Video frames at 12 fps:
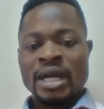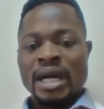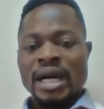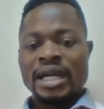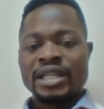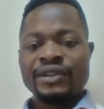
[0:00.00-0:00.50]

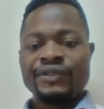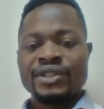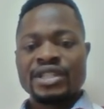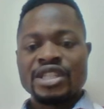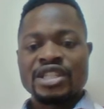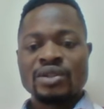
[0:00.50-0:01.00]
And if
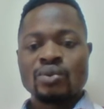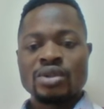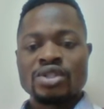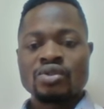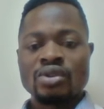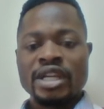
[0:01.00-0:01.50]
it is
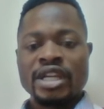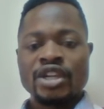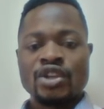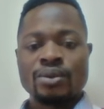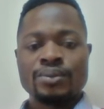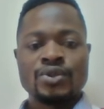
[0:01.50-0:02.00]
equals to a
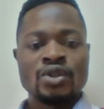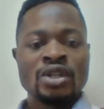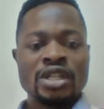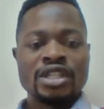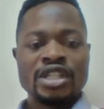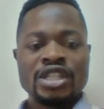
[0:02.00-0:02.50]
cubed,
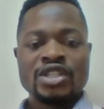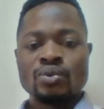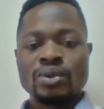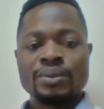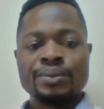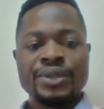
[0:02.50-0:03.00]
this
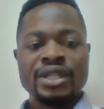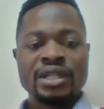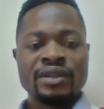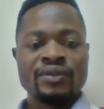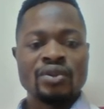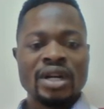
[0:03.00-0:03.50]
will
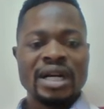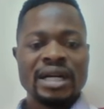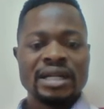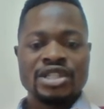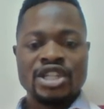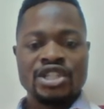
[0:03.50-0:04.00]
be, if you
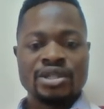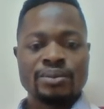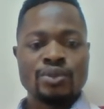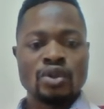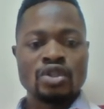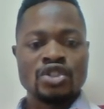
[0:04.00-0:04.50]
add 13
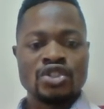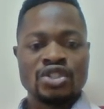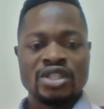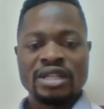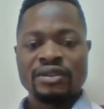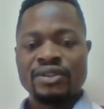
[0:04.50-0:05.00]

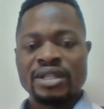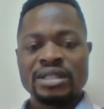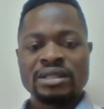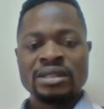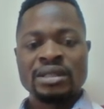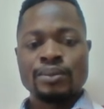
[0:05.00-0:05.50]
plus
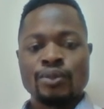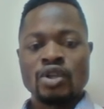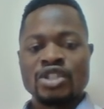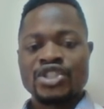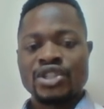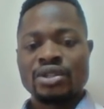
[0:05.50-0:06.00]

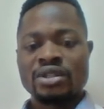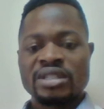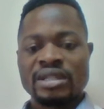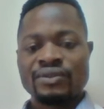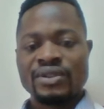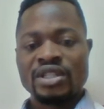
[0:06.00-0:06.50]

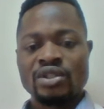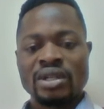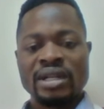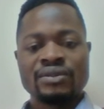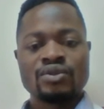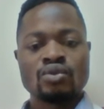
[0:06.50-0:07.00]
7.07, you
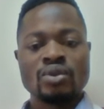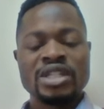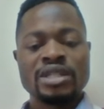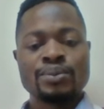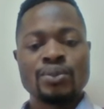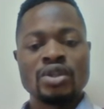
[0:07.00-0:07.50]
have
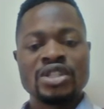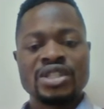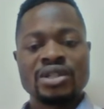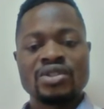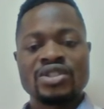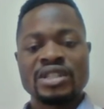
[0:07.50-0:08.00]

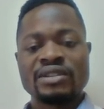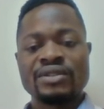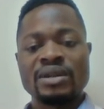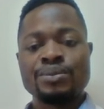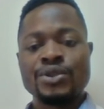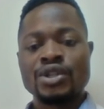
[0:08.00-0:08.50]

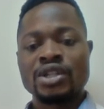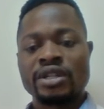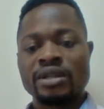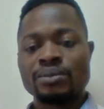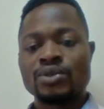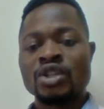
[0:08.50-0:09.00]
20.07. b
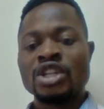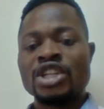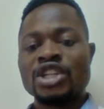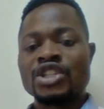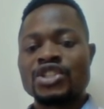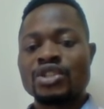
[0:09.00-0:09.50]
cubed
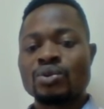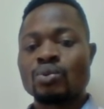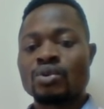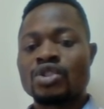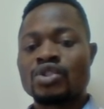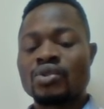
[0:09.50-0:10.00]
is
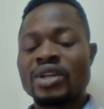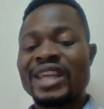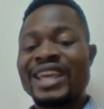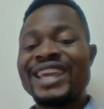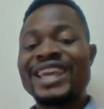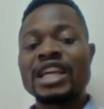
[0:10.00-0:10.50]
equals to
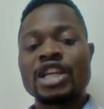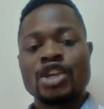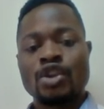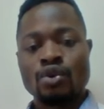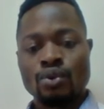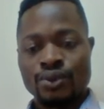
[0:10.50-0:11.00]
a
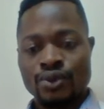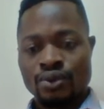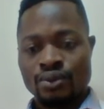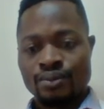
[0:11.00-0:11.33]
cubed.